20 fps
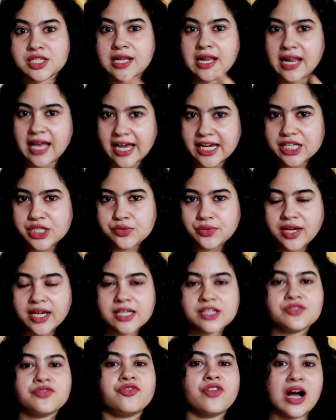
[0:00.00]

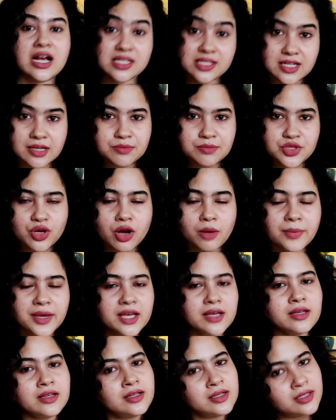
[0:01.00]
lightweight, fast
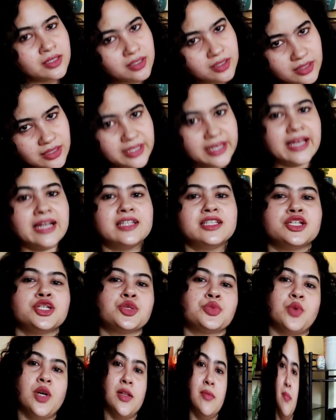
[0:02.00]
absorbing. Get this
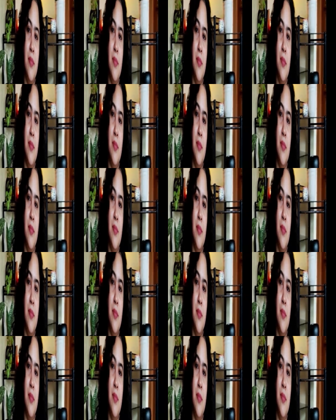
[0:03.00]
one.